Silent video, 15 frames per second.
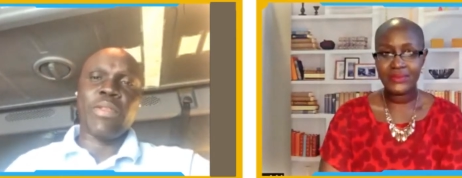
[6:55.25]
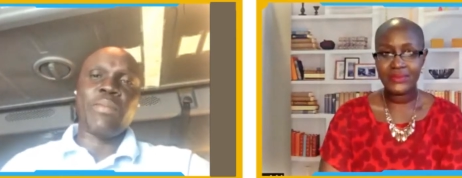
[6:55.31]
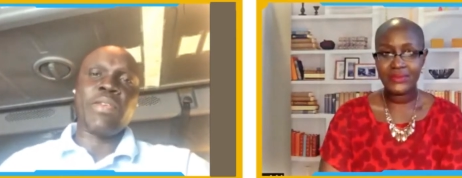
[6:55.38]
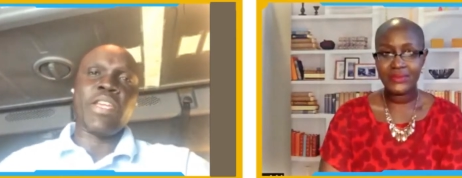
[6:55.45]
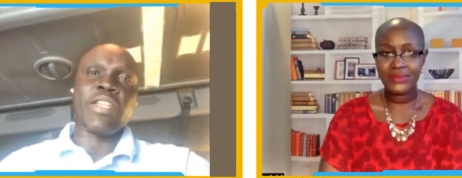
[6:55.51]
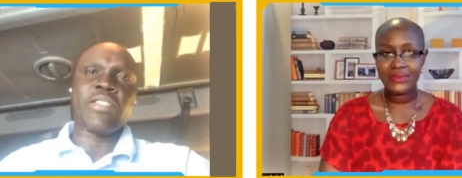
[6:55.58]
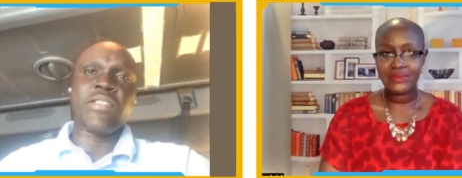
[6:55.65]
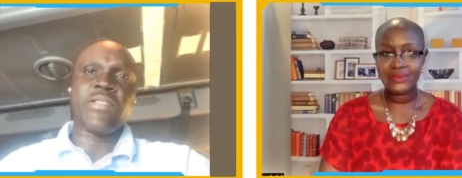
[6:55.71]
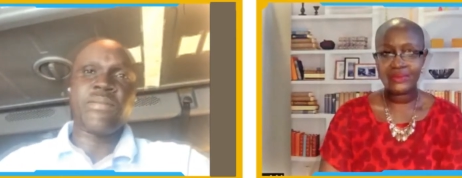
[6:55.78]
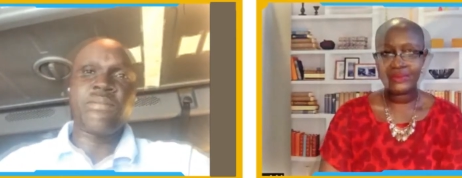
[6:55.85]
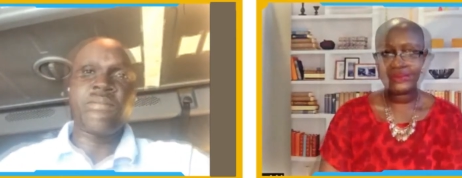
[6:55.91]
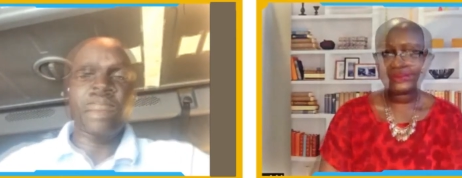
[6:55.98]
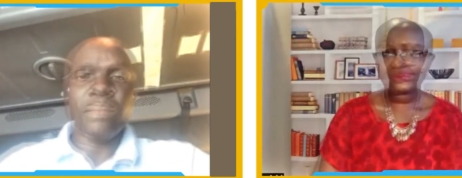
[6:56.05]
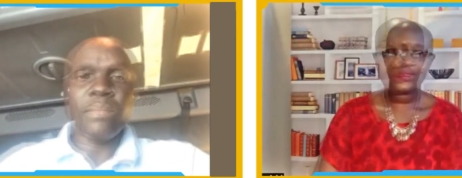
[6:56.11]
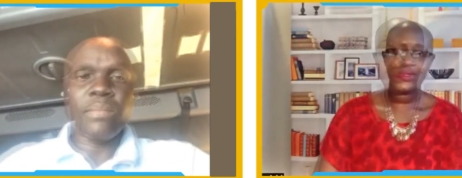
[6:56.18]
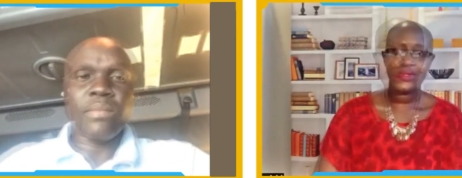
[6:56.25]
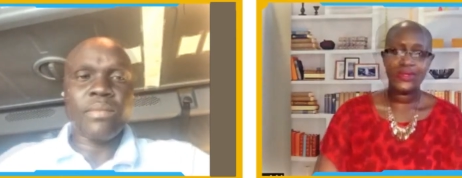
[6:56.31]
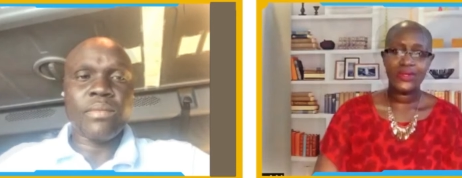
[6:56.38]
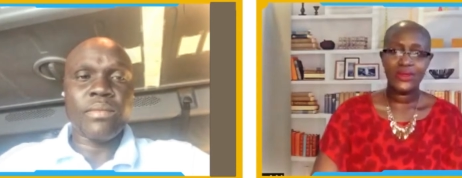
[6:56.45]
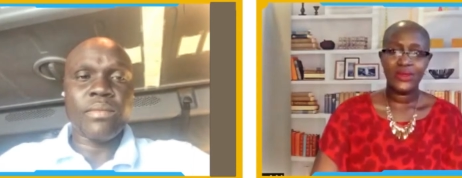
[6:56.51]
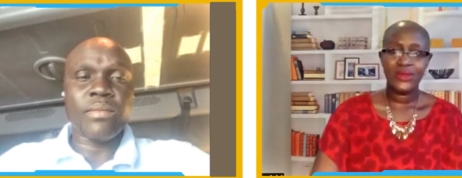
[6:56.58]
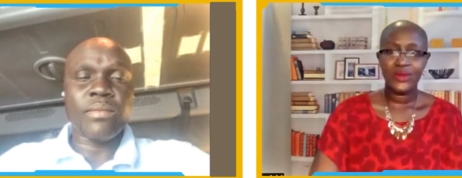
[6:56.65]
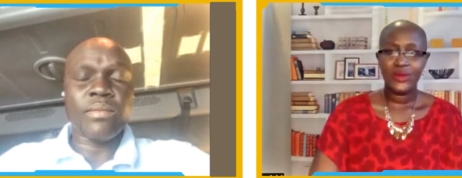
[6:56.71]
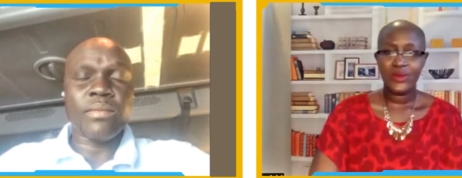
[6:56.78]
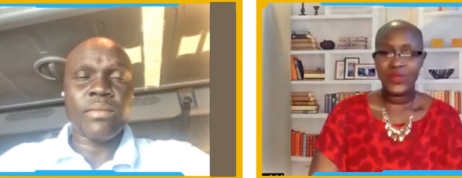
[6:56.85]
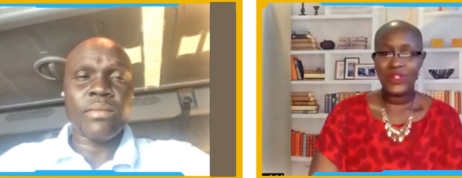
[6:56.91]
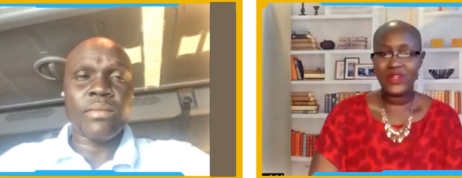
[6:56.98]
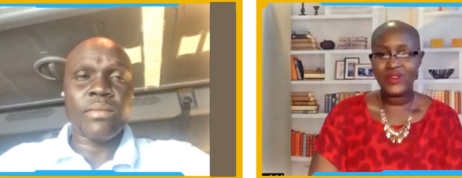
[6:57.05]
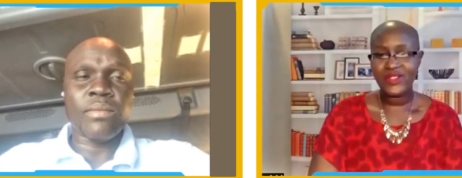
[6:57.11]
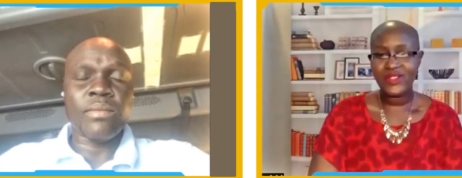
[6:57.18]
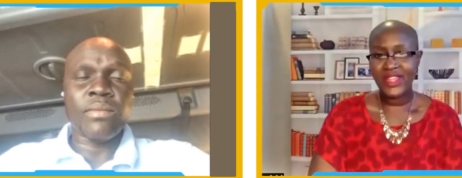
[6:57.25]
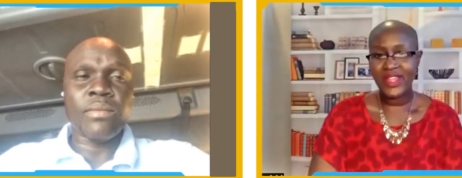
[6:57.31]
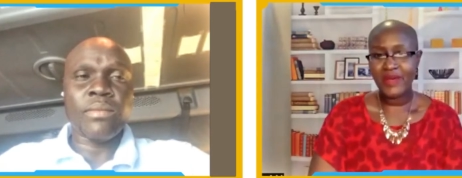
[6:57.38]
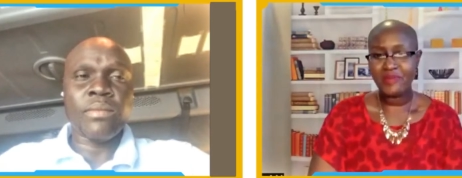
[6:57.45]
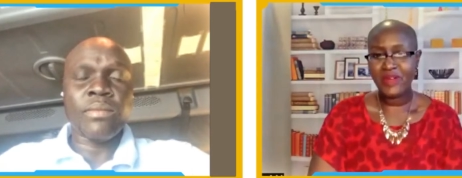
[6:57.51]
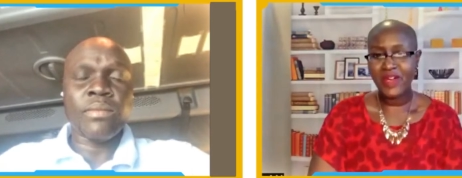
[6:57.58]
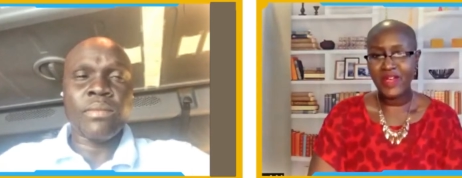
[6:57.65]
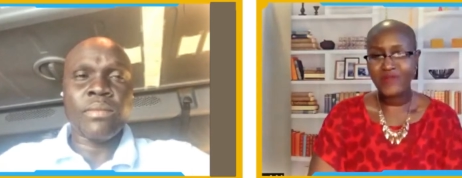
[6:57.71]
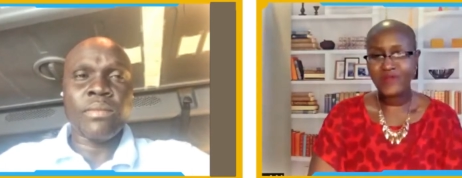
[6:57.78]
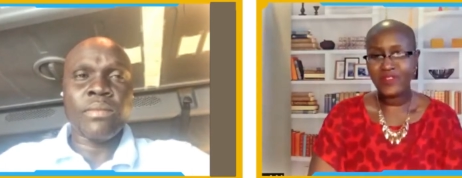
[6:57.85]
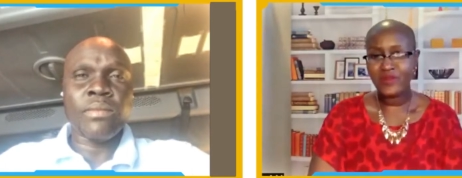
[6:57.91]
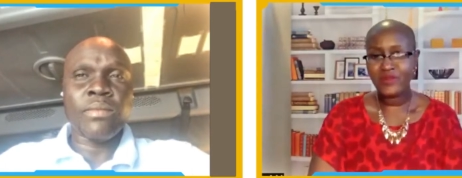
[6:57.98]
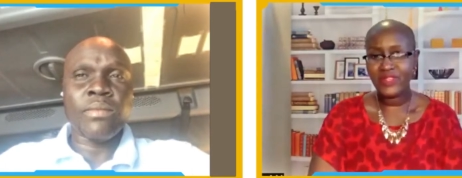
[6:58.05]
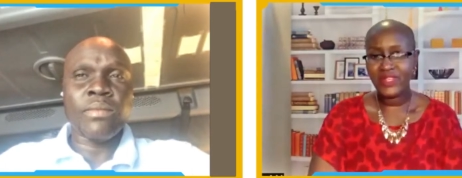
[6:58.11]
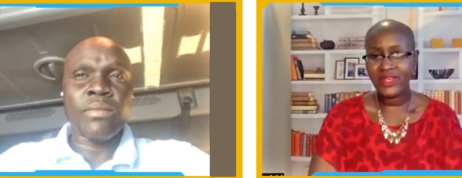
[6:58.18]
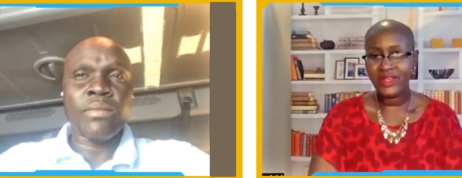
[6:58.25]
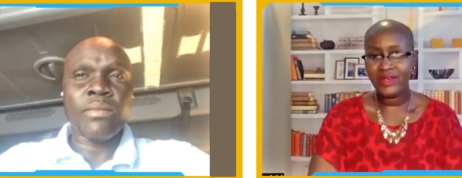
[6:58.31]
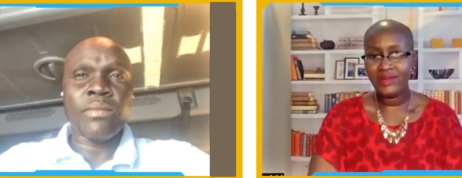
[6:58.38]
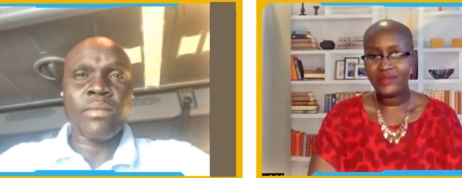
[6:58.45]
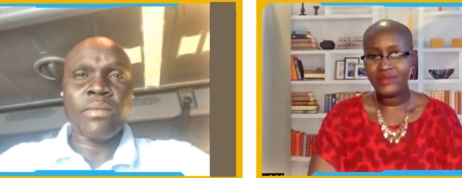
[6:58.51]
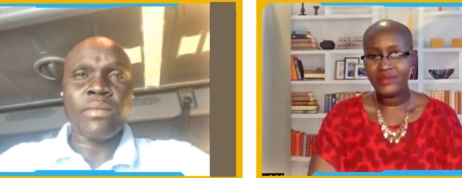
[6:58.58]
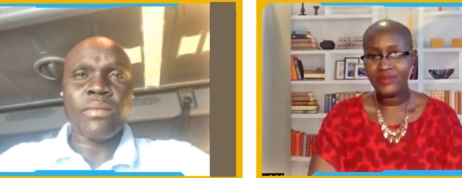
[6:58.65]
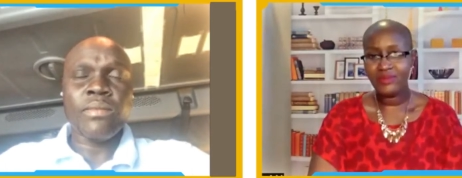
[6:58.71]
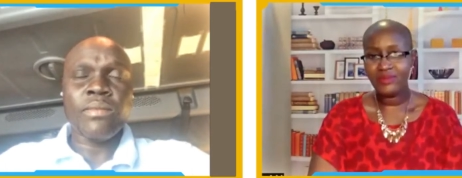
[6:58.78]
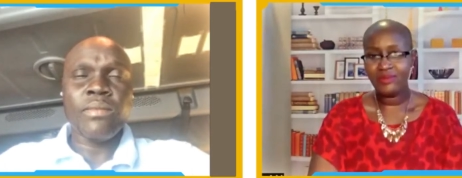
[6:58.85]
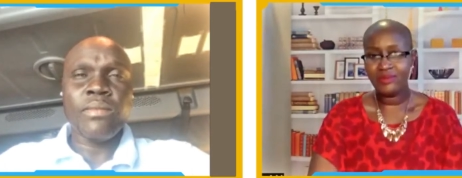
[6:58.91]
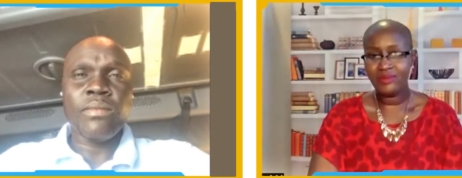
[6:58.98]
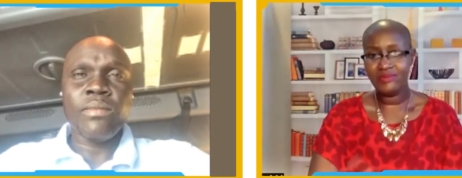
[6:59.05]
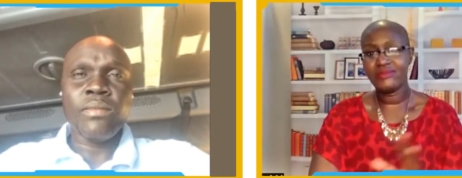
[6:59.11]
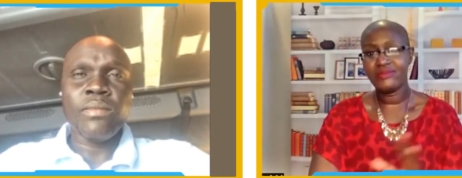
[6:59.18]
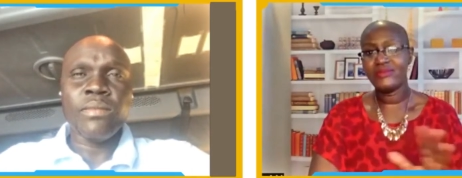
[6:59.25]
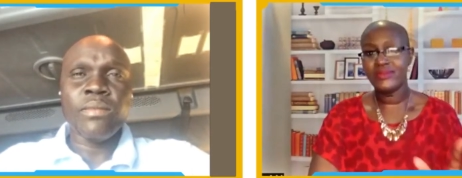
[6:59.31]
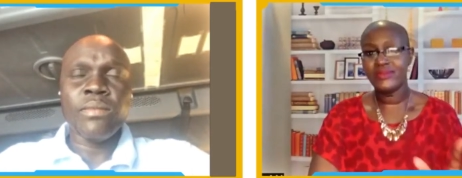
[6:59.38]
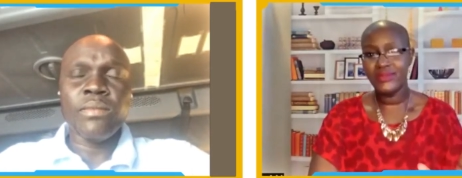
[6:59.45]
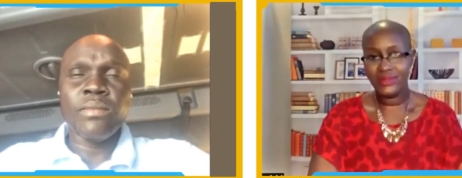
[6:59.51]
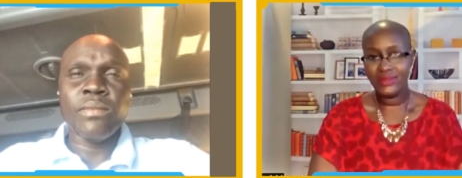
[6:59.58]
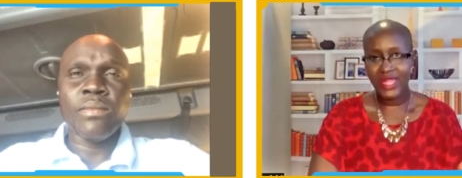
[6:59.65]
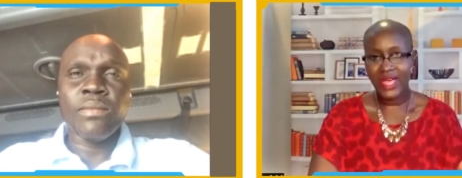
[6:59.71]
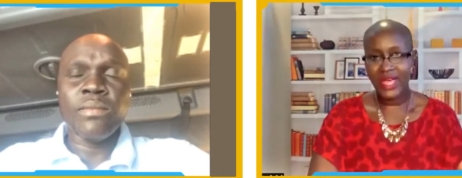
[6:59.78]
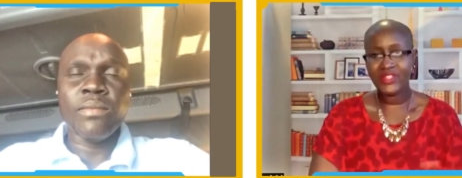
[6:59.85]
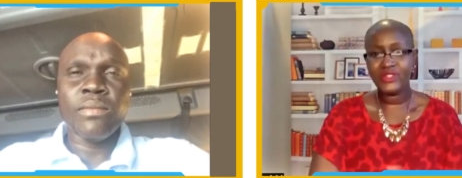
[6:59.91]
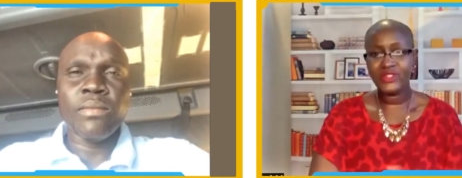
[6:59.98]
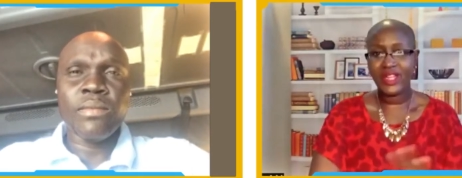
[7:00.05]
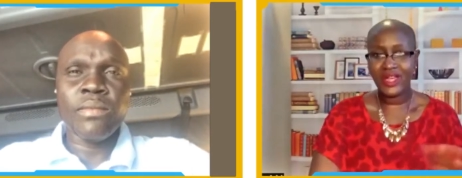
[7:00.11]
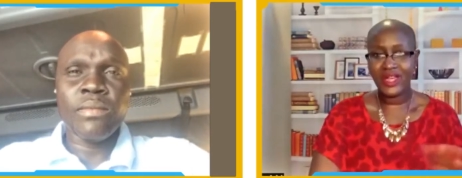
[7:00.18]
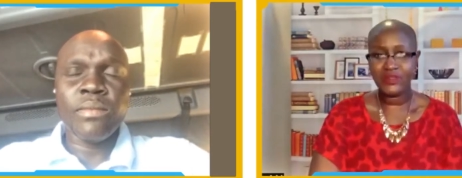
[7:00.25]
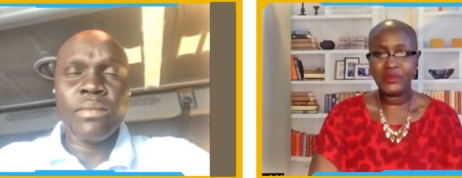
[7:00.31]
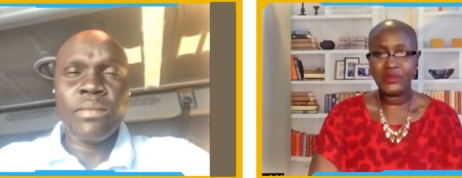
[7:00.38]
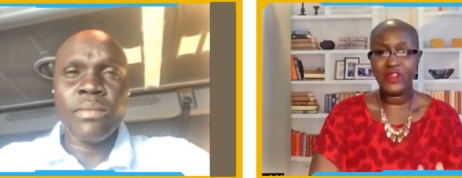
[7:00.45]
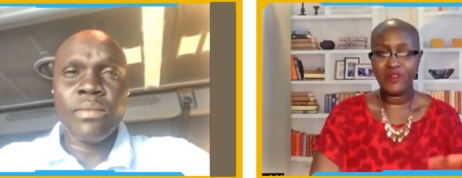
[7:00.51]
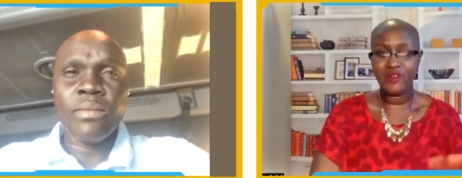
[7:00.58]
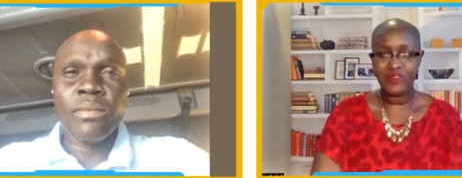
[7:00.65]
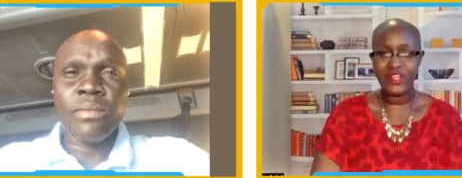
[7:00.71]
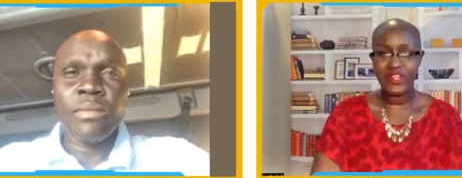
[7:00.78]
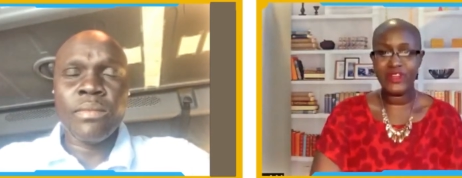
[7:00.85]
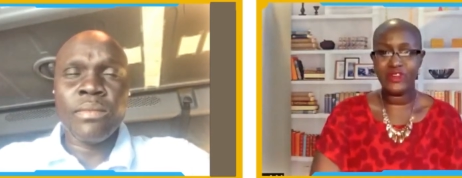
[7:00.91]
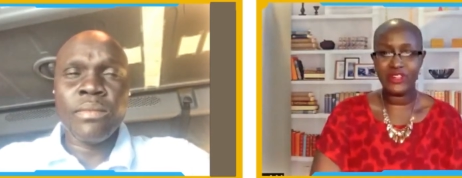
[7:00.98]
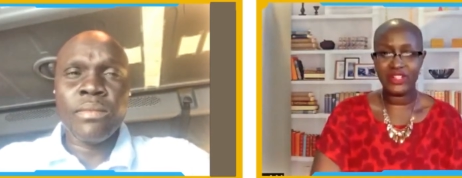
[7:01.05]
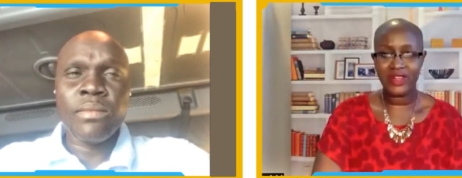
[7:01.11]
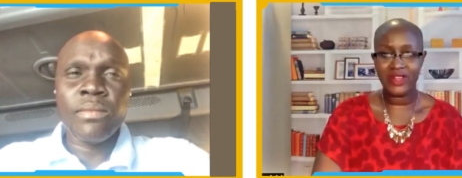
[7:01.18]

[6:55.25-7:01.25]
Speaker 1: from them yet.
Speaker 2: We know that apart from the national government or federal